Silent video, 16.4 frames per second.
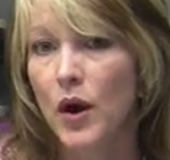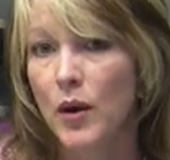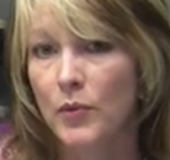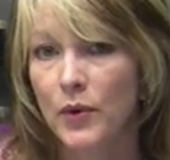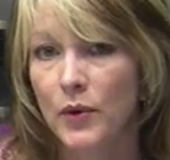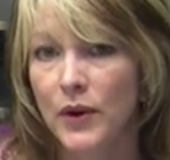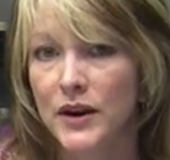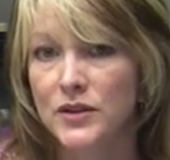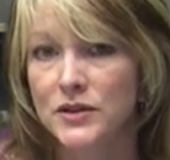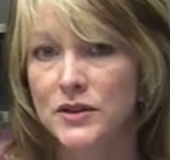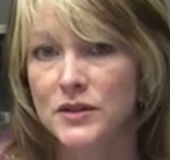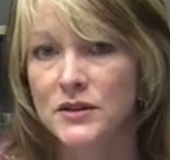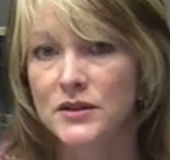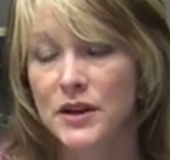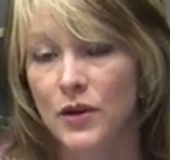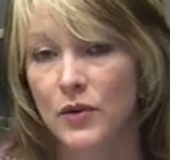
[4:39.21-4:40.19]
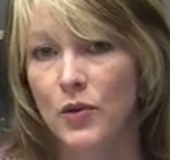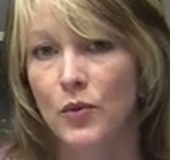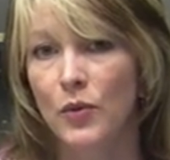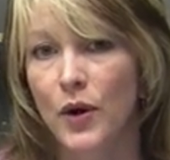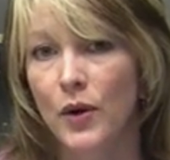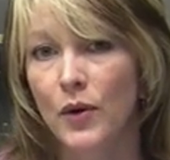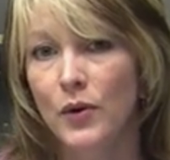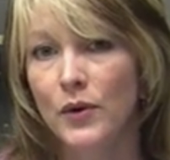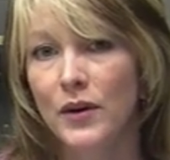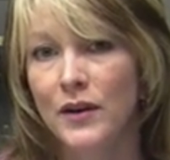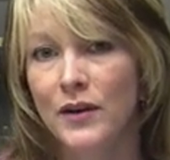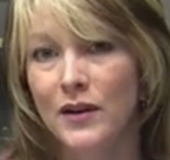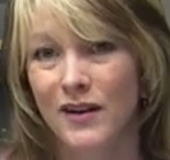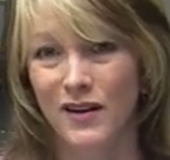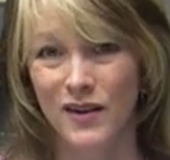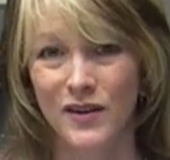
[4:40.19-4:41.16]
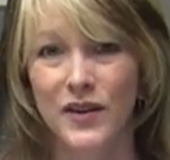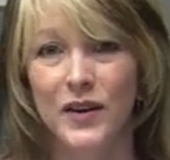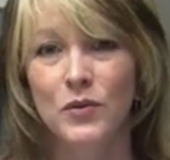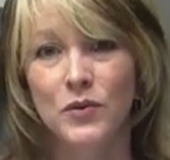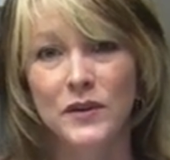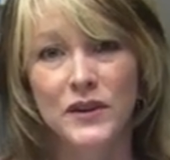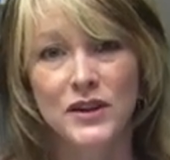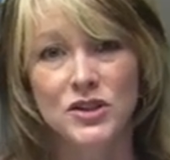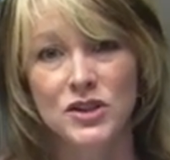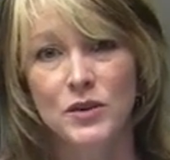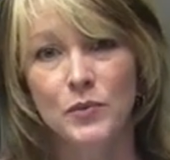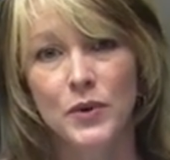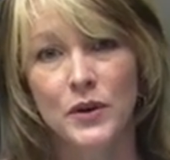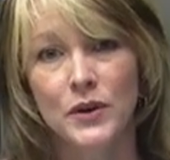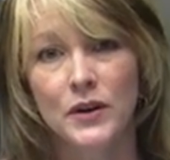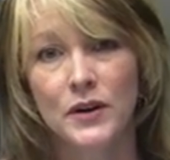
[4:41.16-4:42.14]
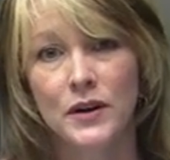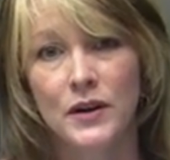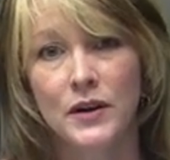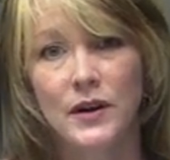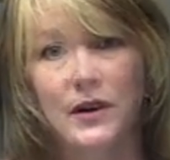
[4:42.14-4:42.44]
operations down the road, are they really cheaper?